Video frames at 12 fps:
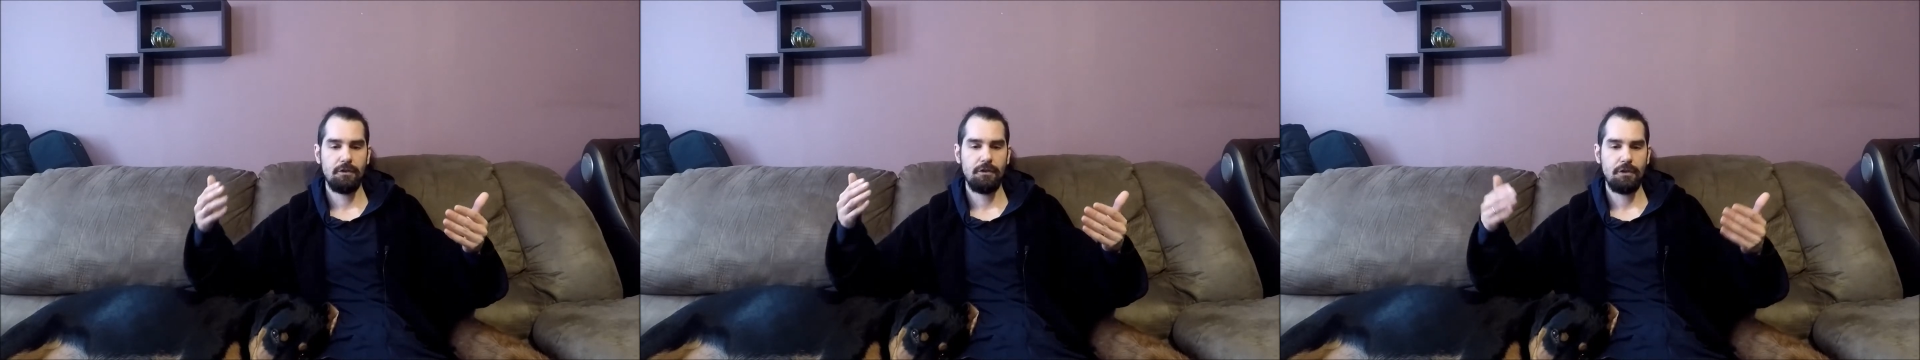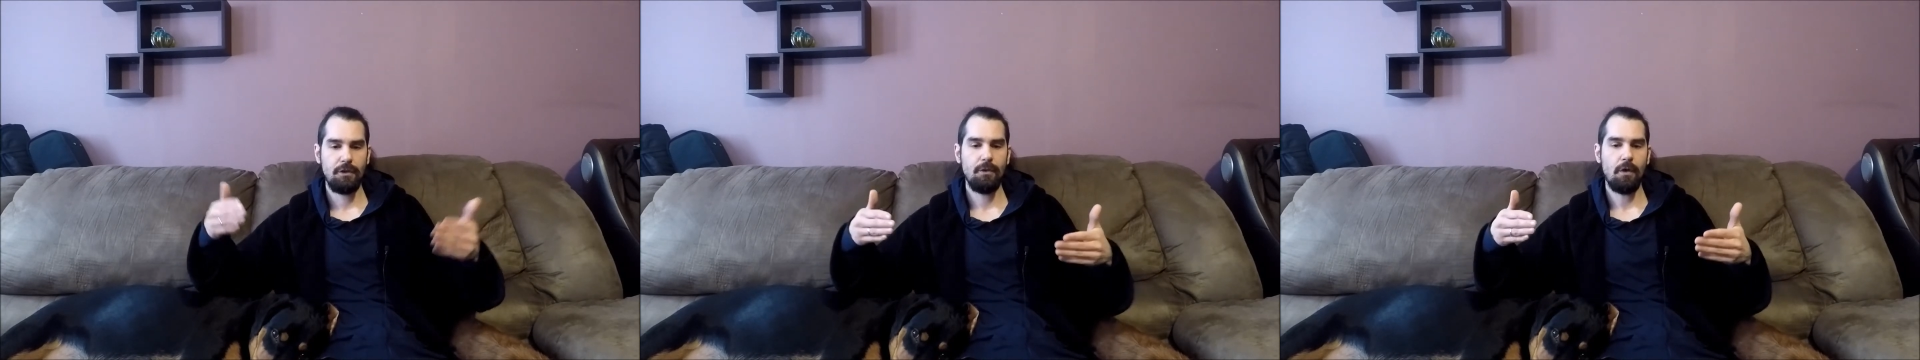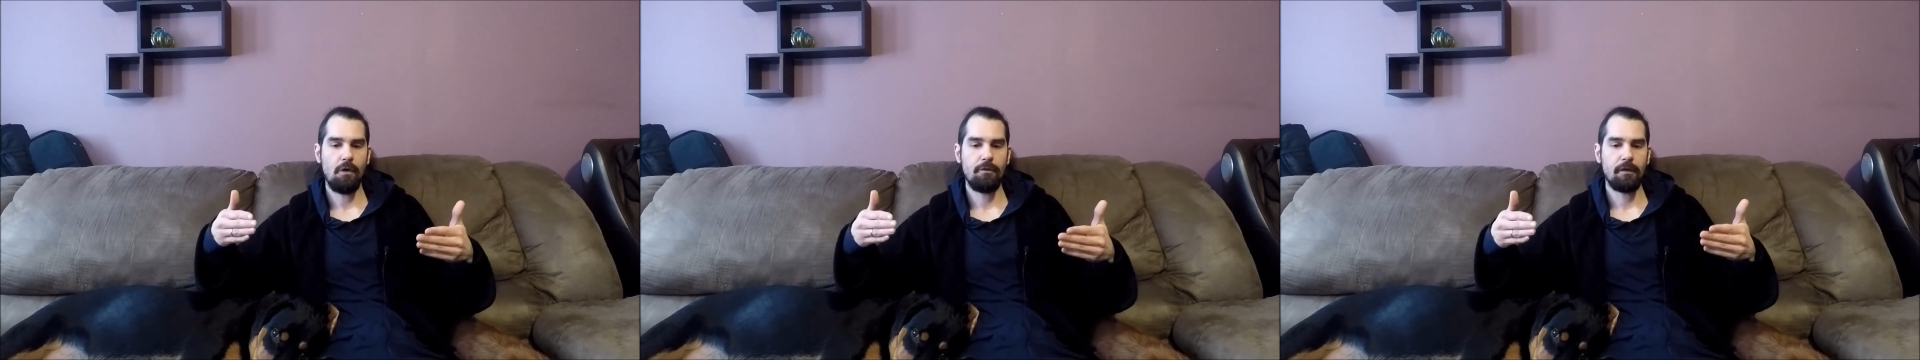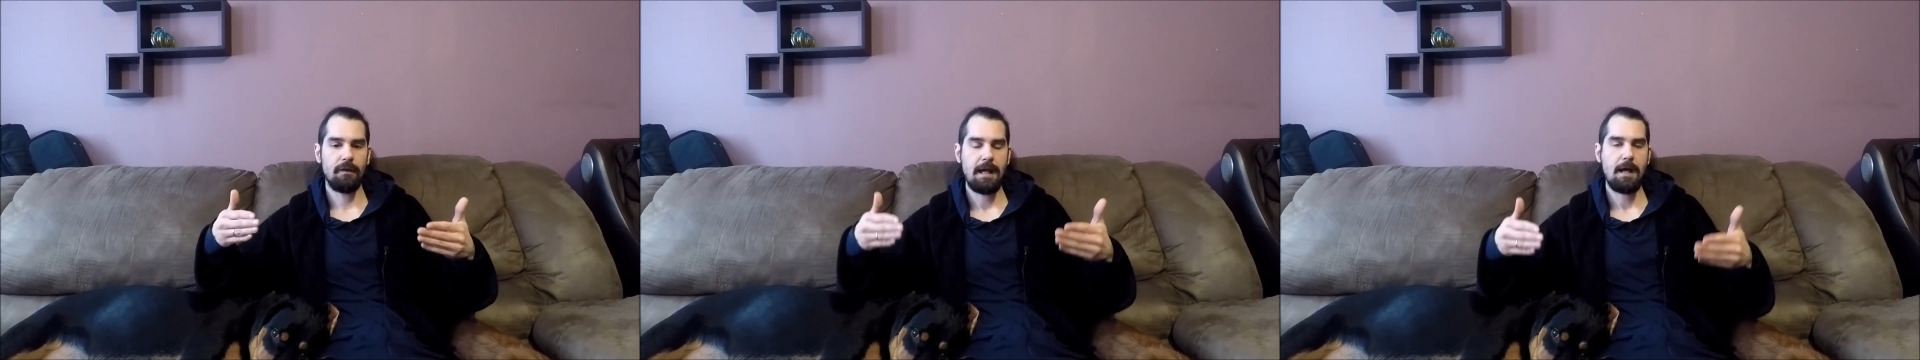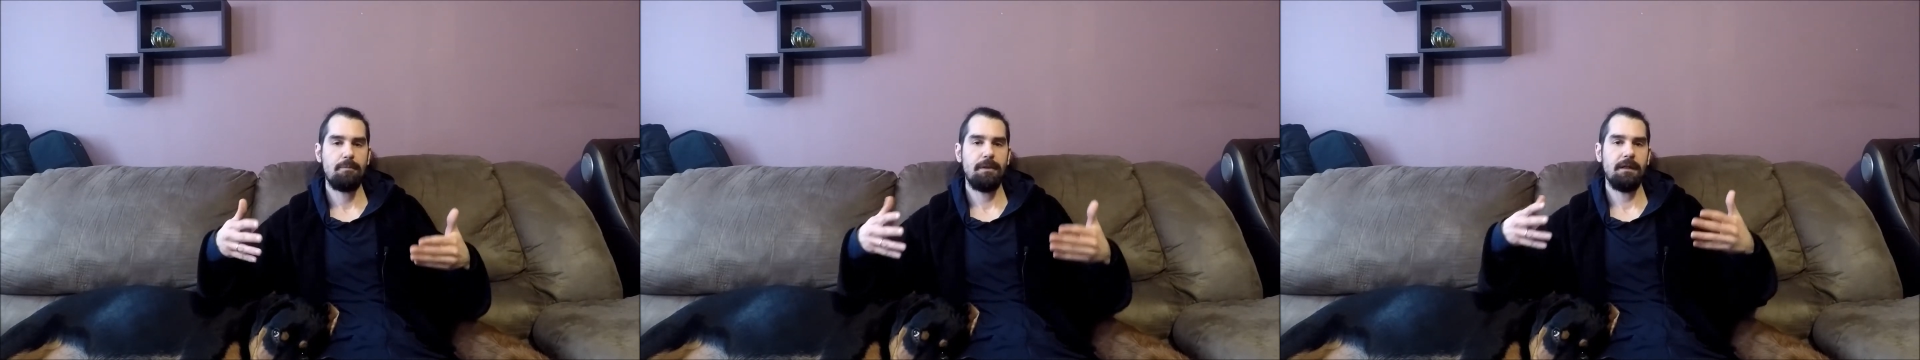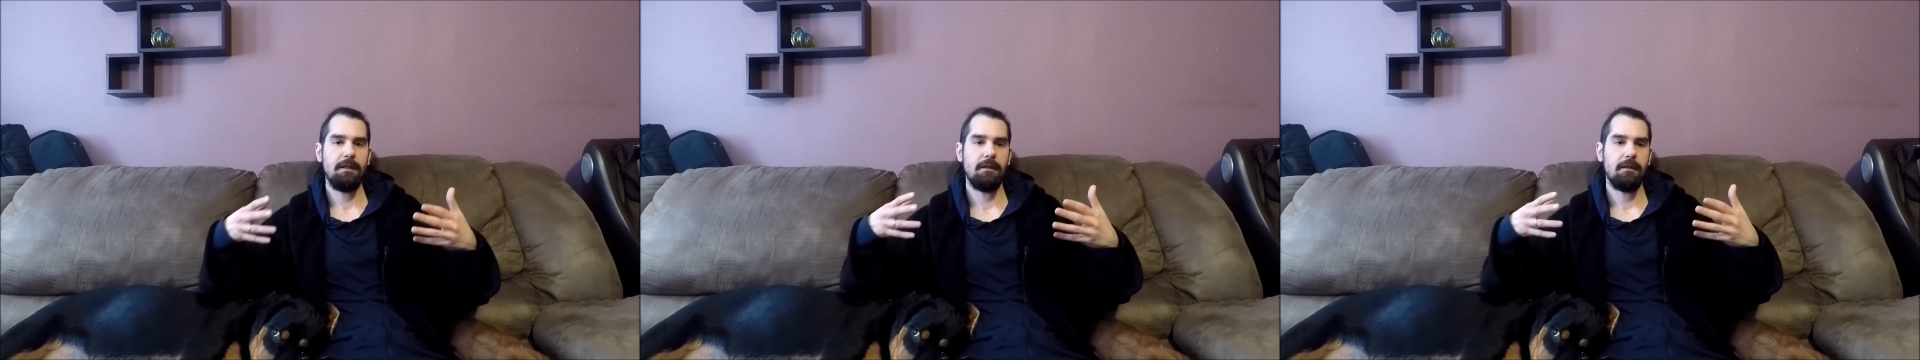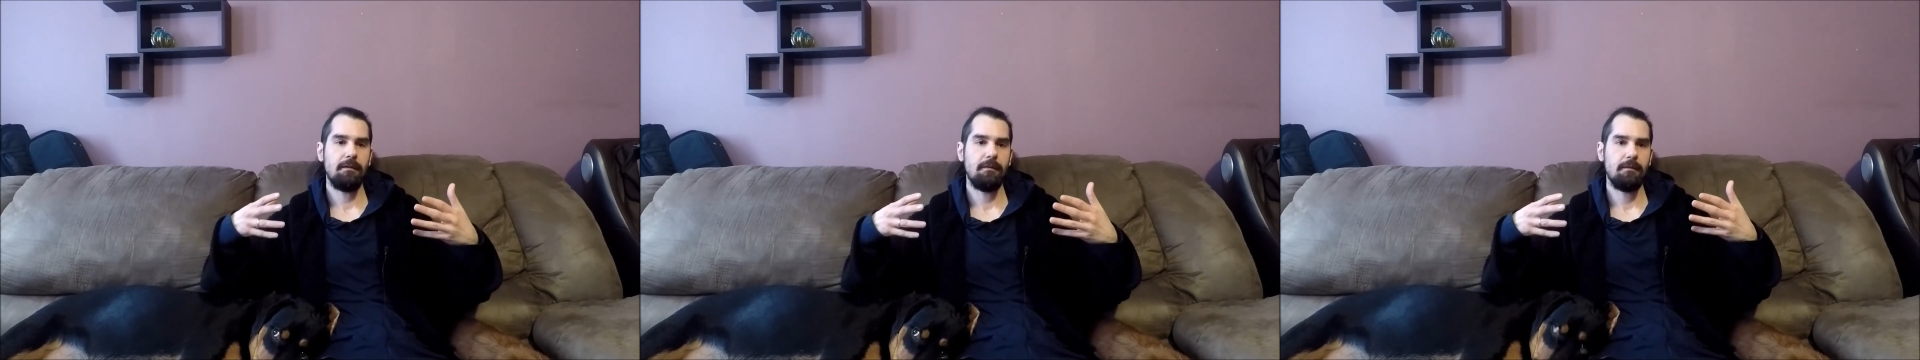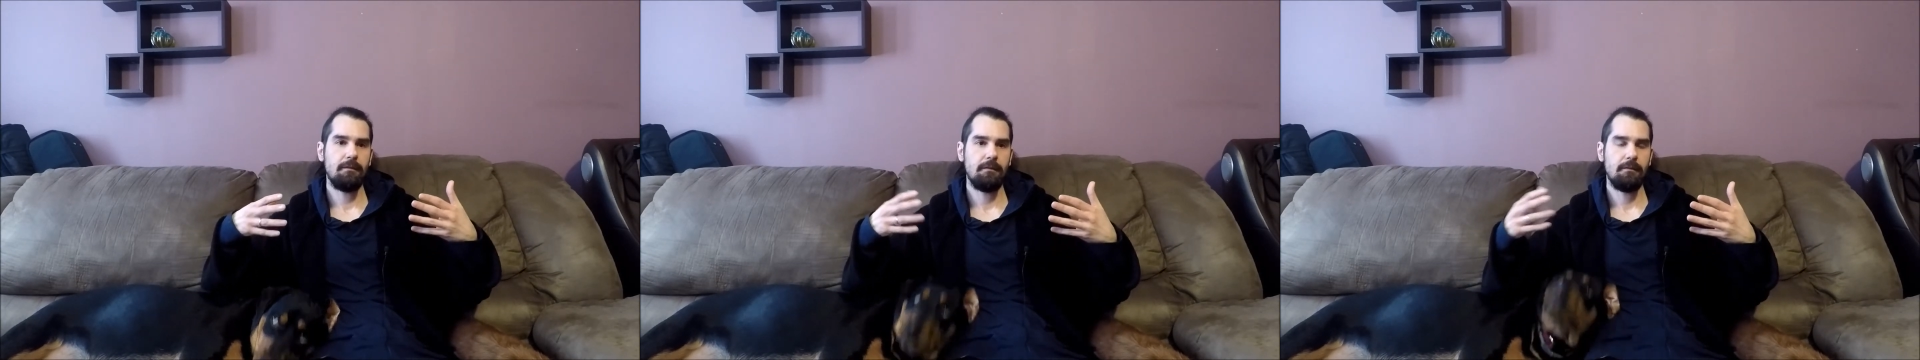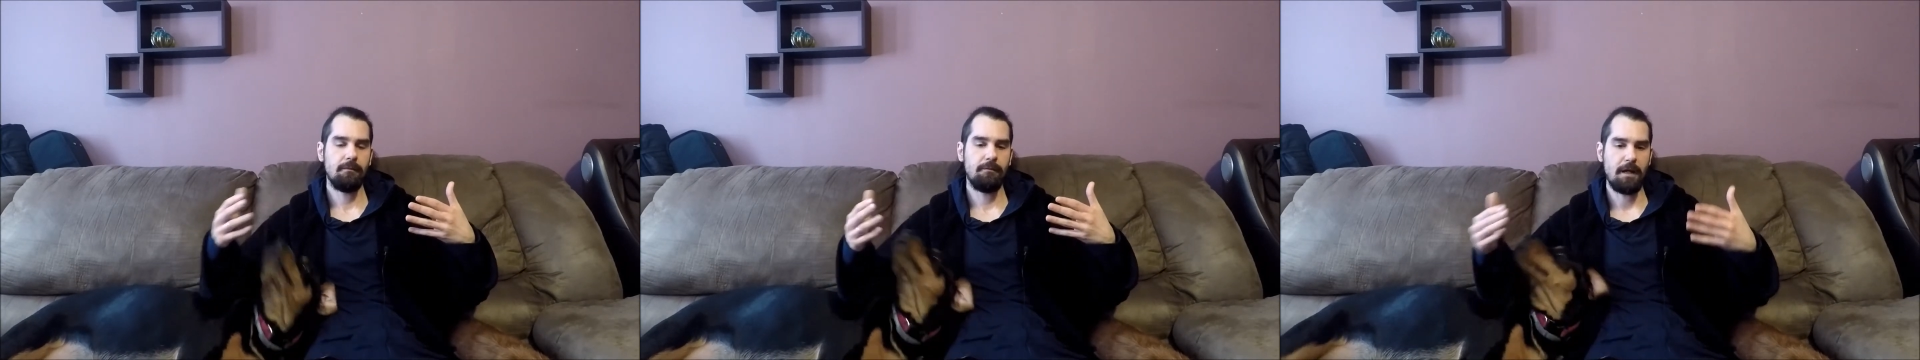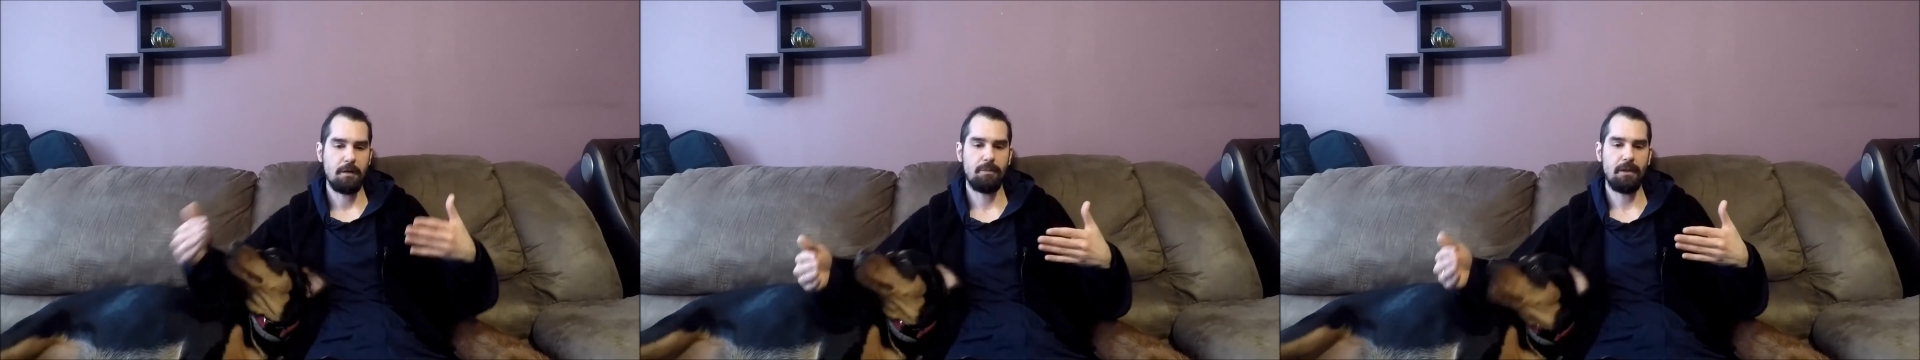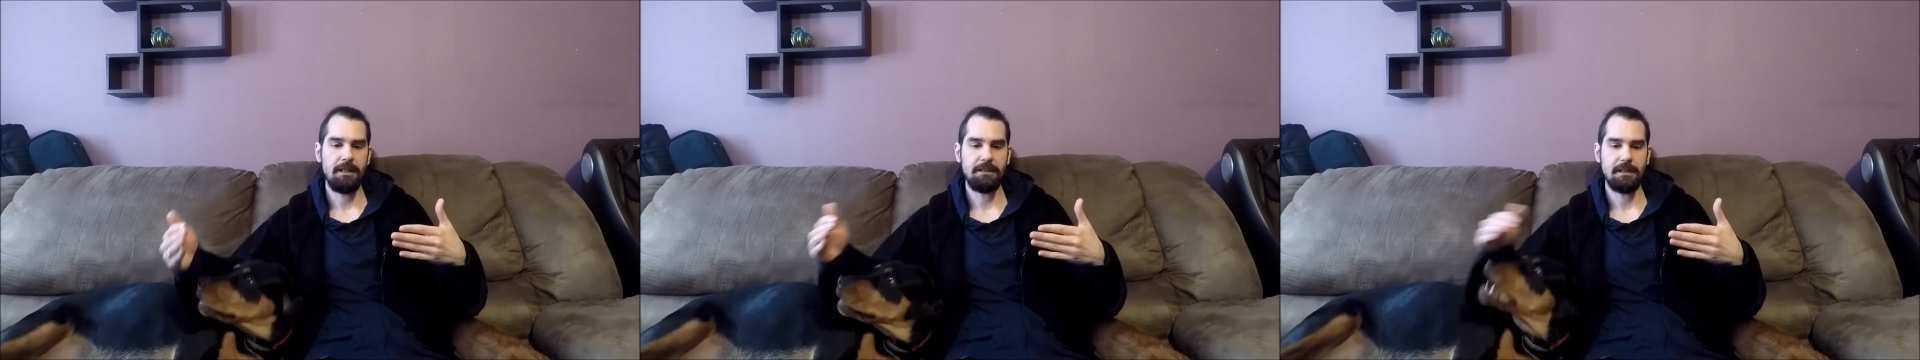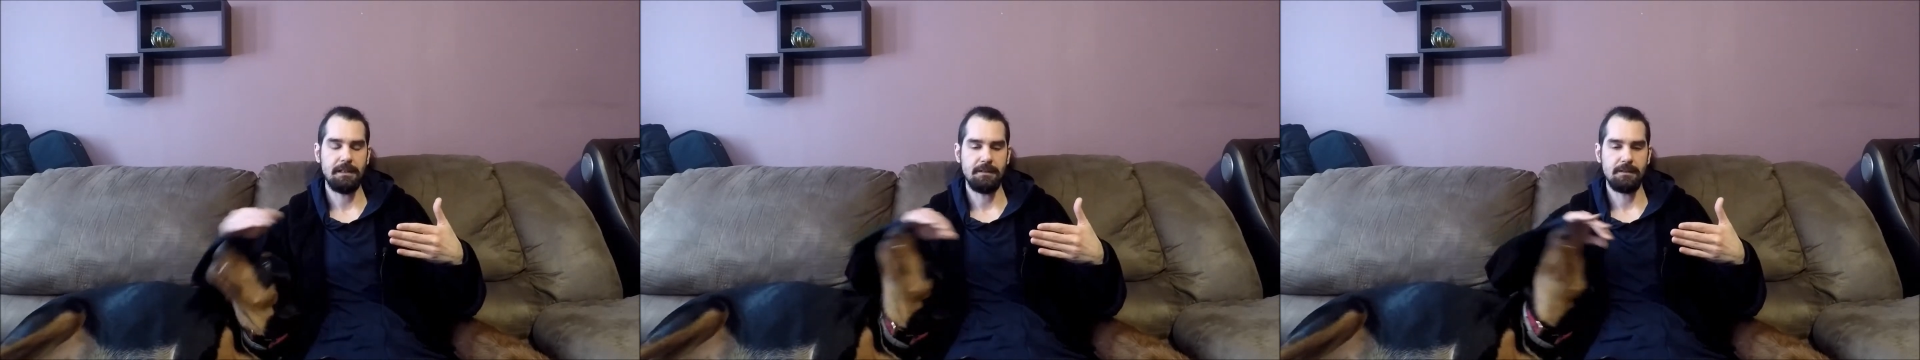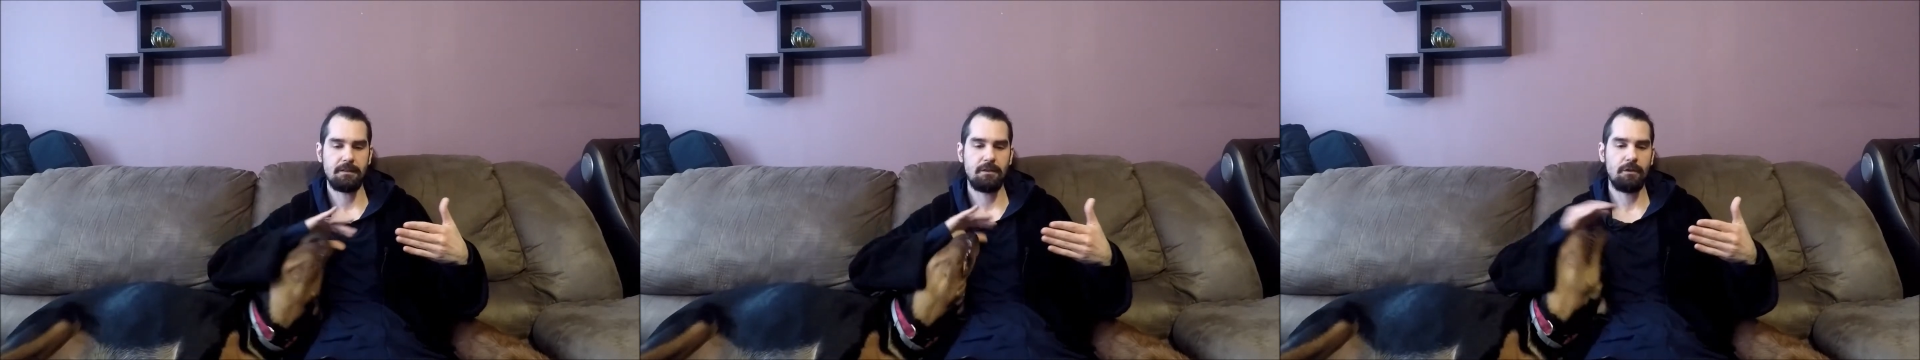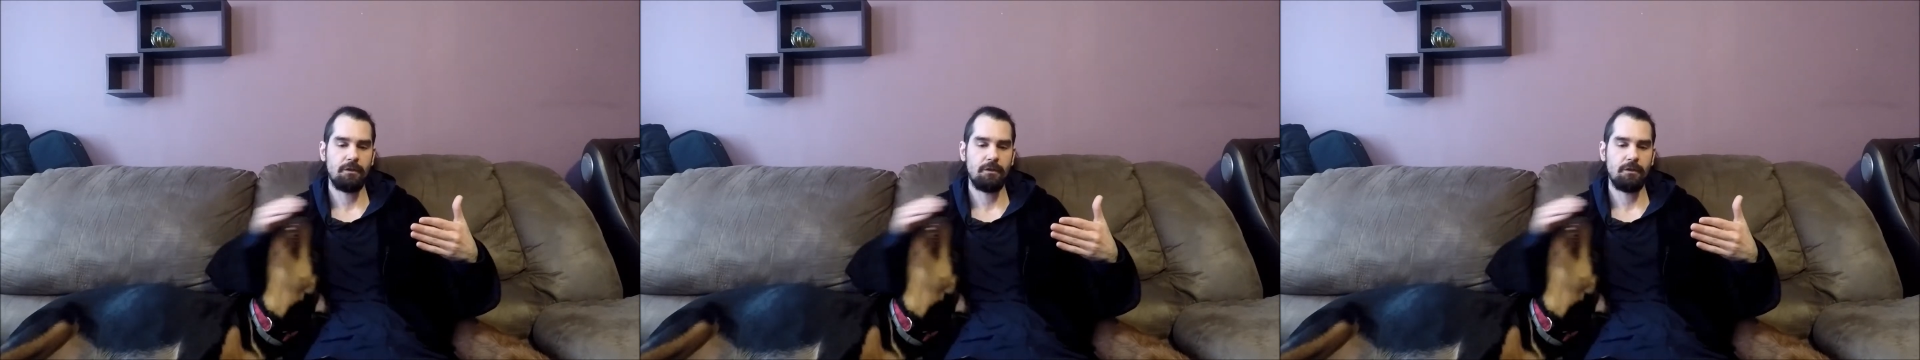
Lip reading: two overlapping vibrations